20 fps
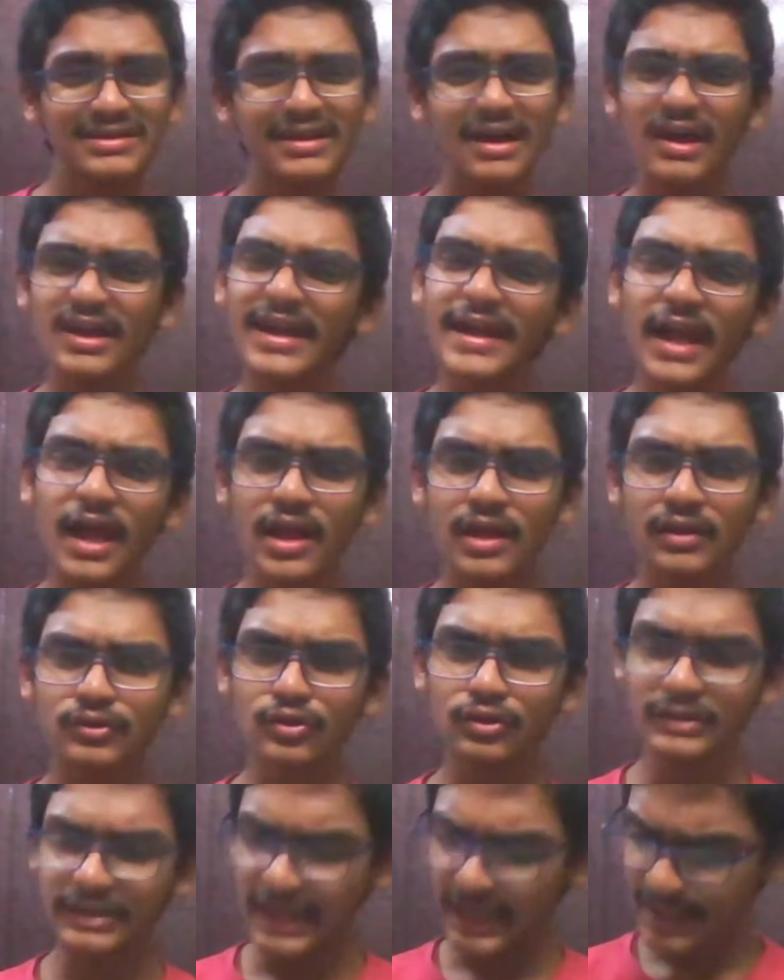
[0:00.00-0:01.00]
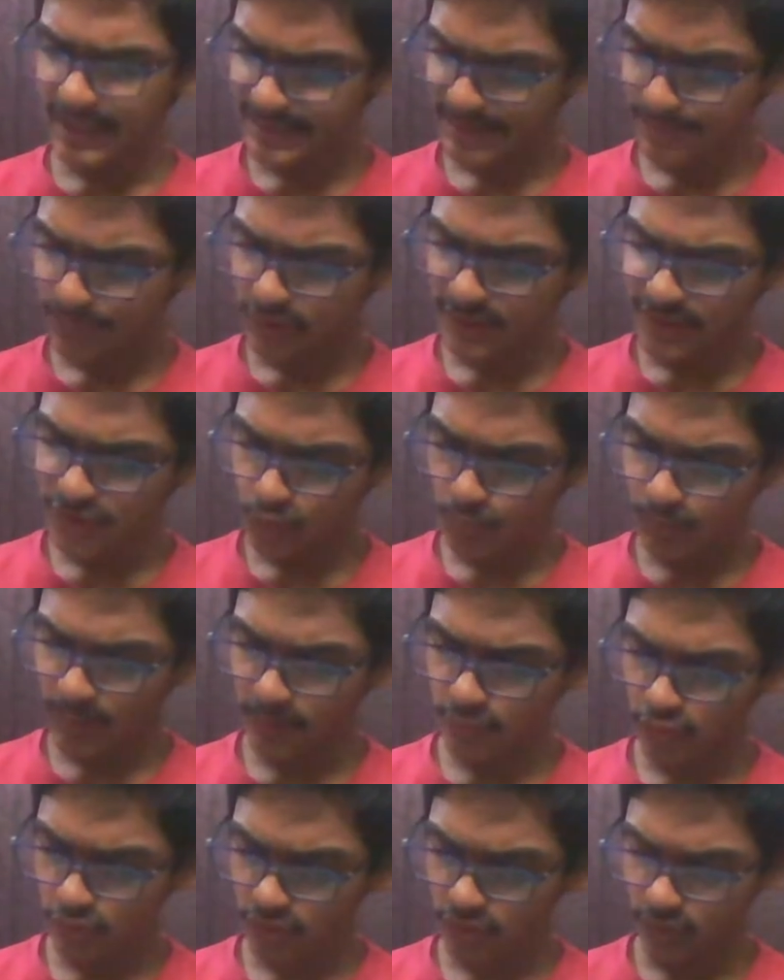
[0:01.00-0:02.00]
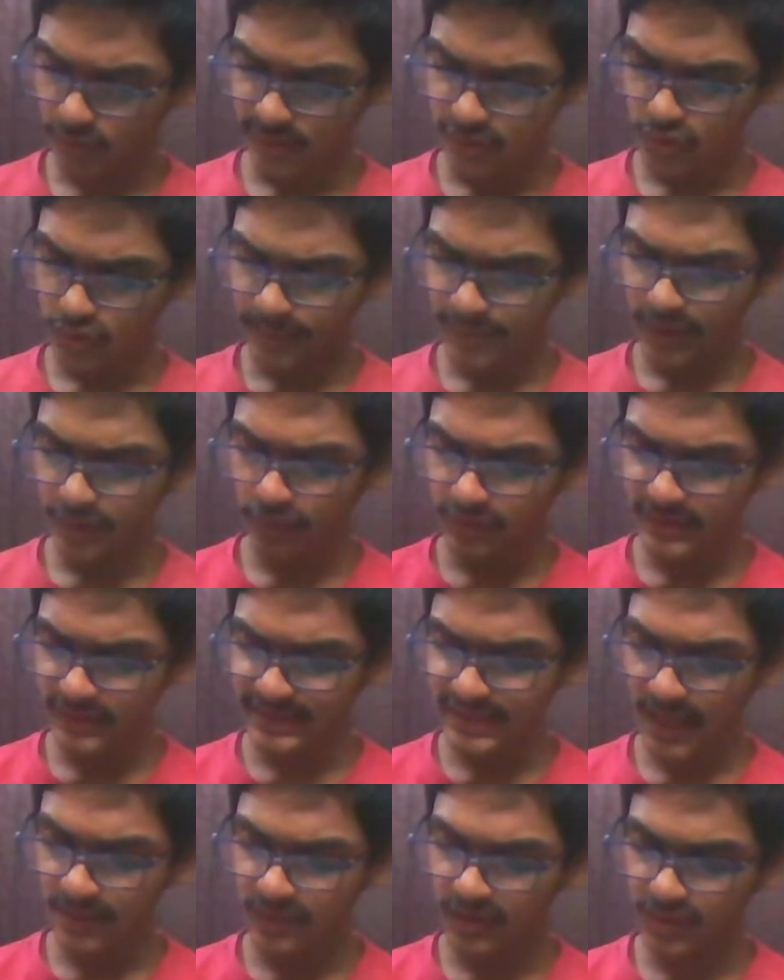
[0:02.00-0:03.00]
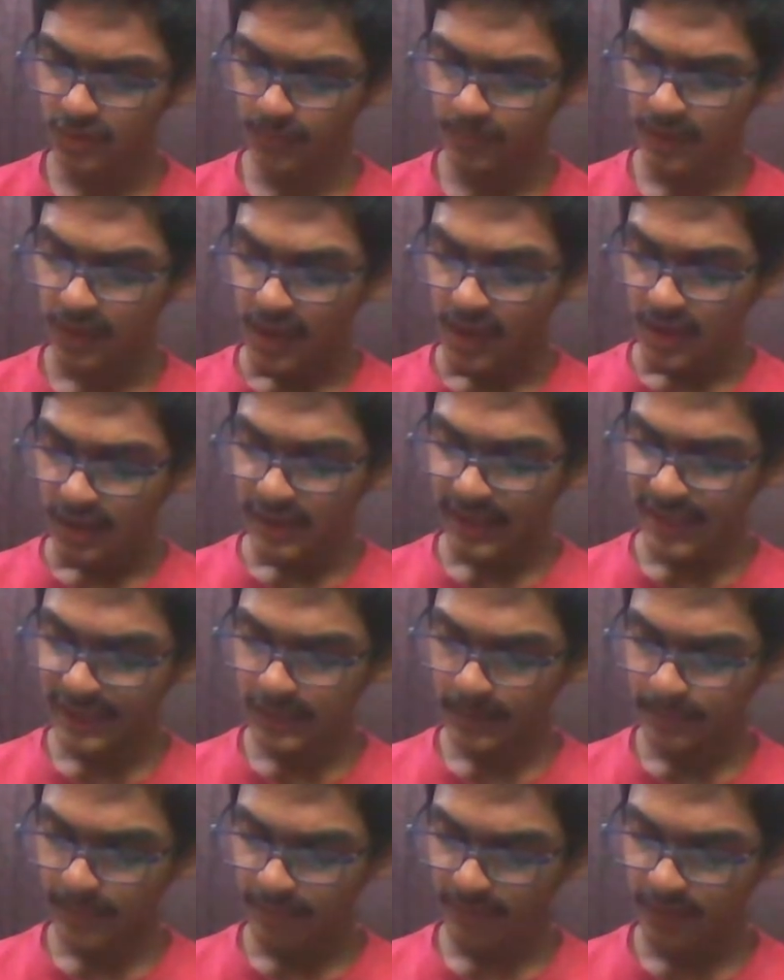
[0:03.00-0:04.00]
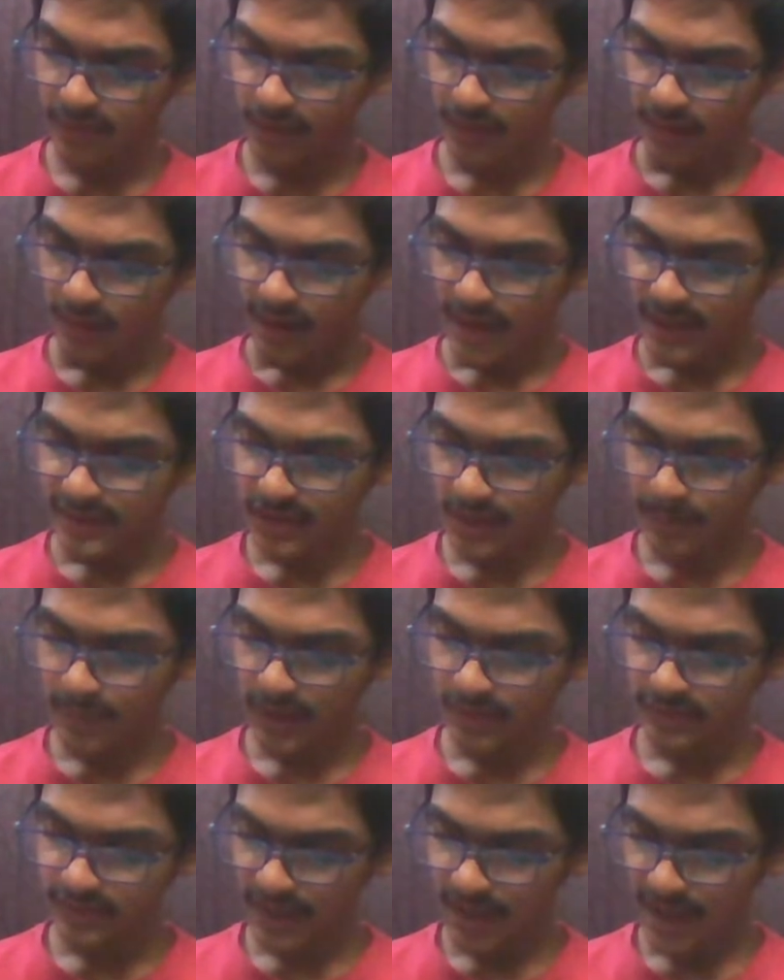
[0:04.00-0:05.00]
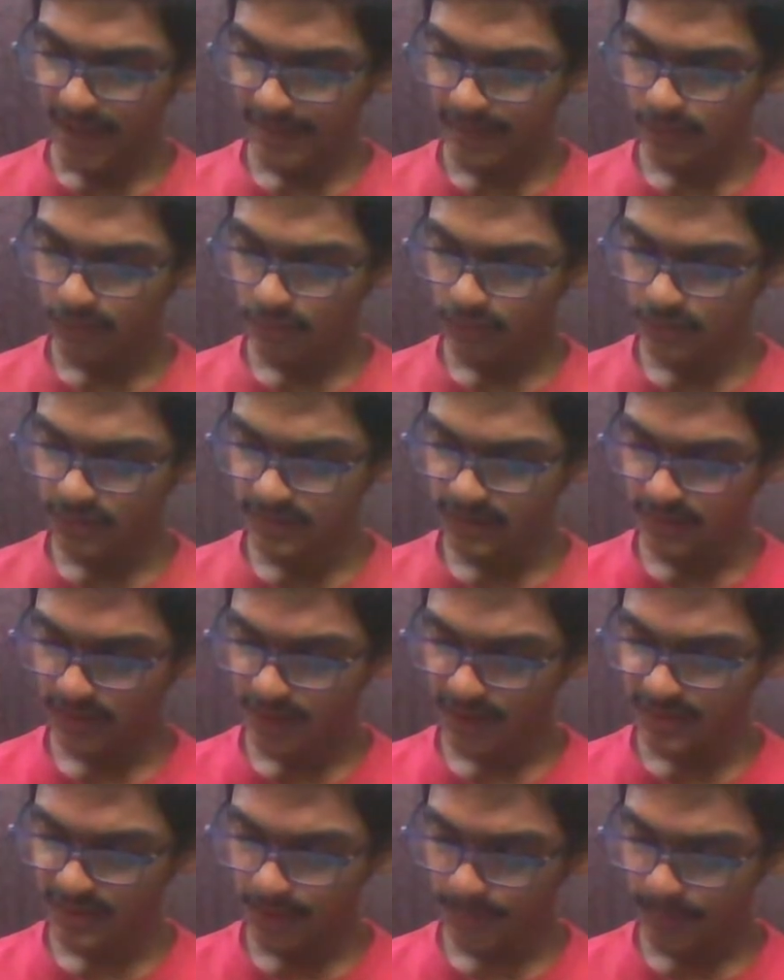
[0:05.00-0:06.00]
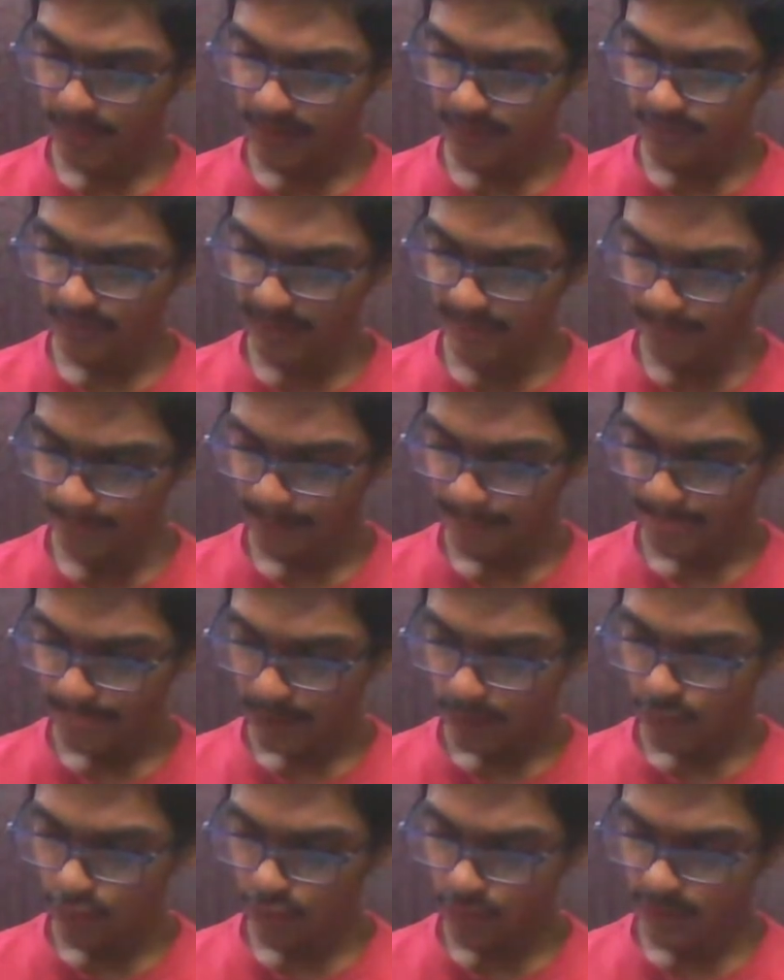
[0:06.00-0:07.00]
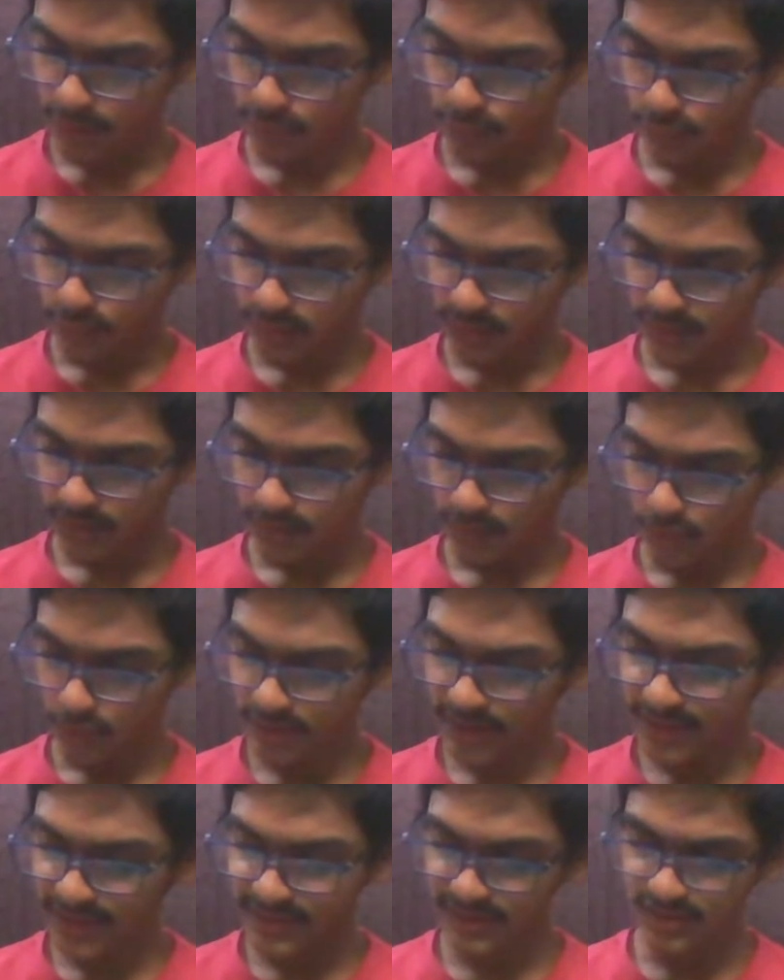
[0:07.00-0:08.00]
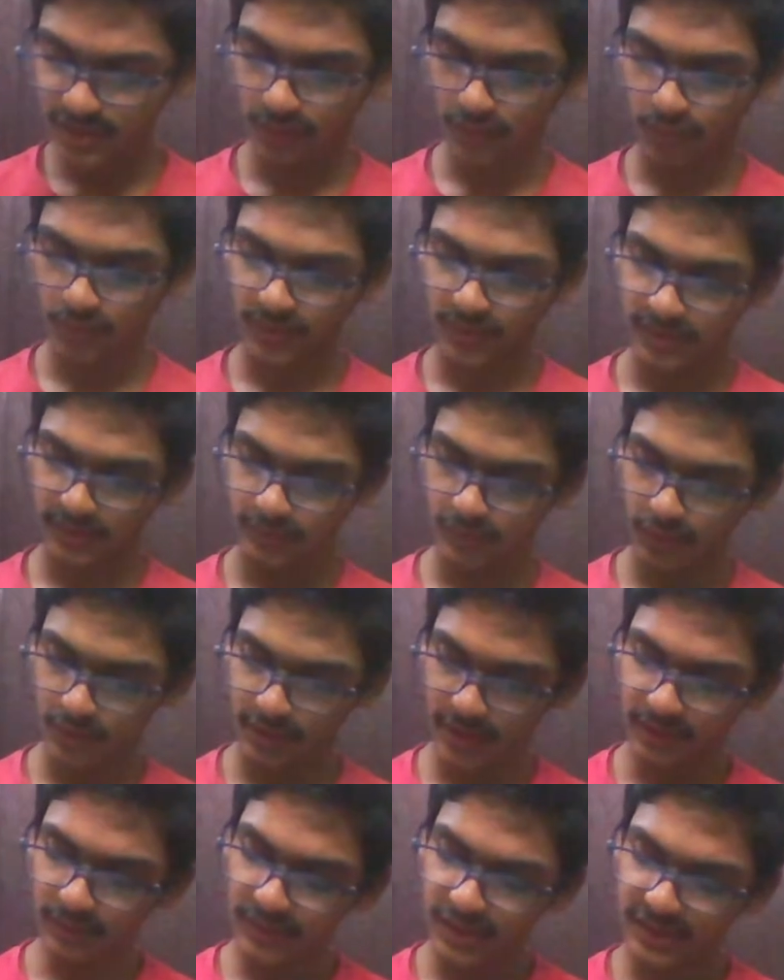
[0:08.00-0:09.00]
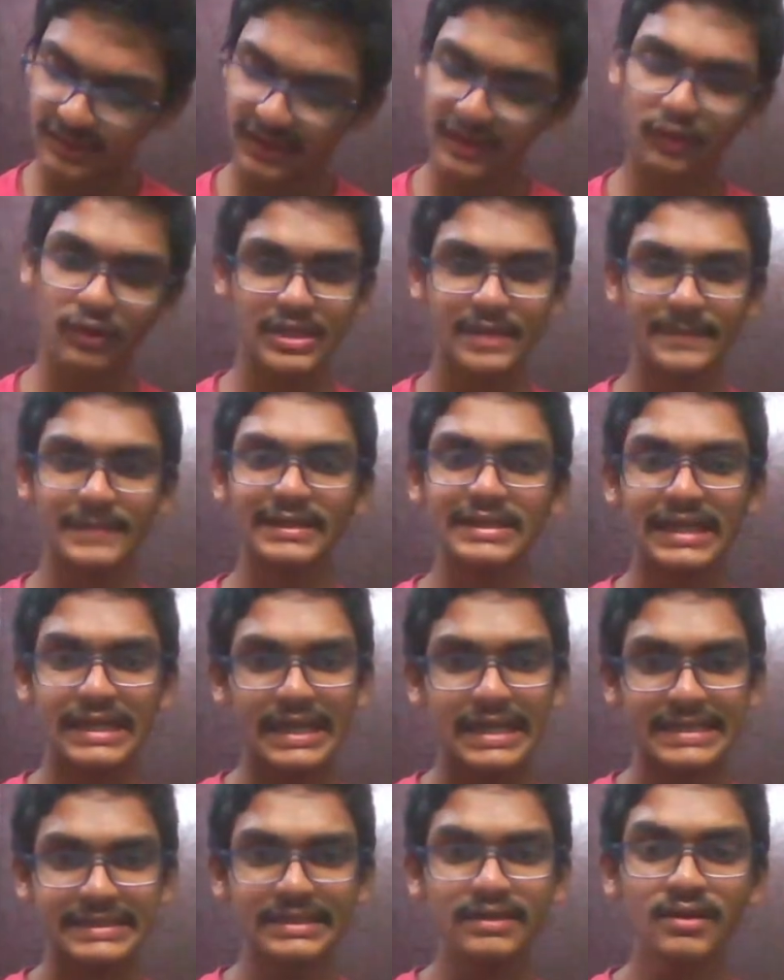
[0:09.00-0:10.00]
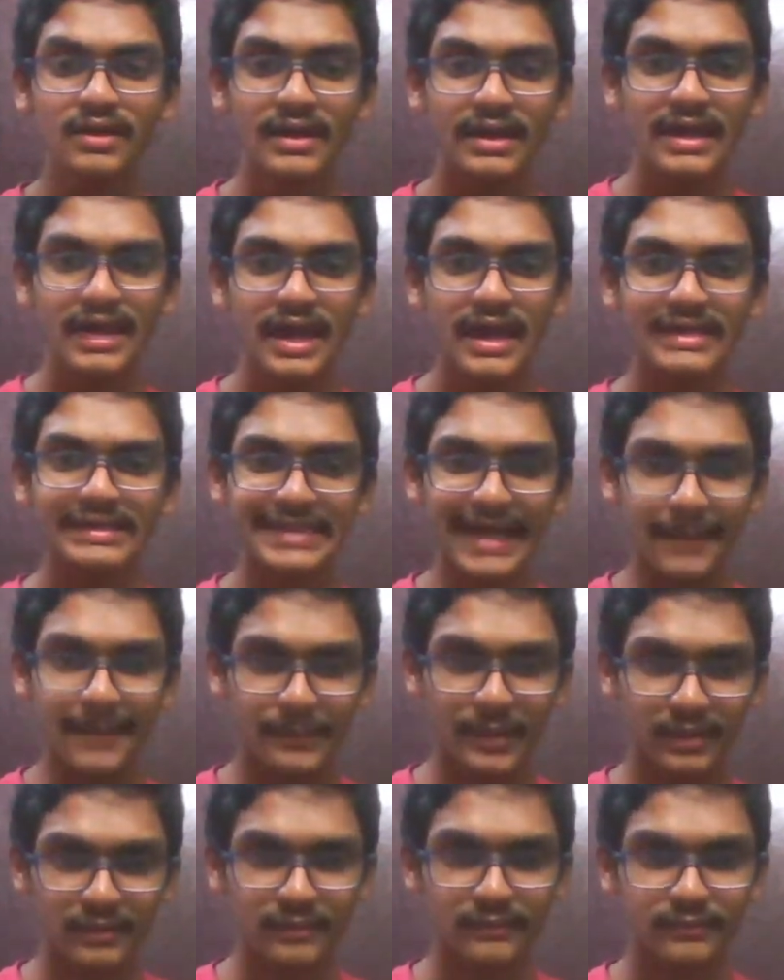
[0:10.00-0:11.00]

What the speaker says: I can also tell us about the Supreme Court also. Supreme Court is having greater power as compared to the high courts, as compared to the local courts or the district courts. Okay, this can also be taken as an example.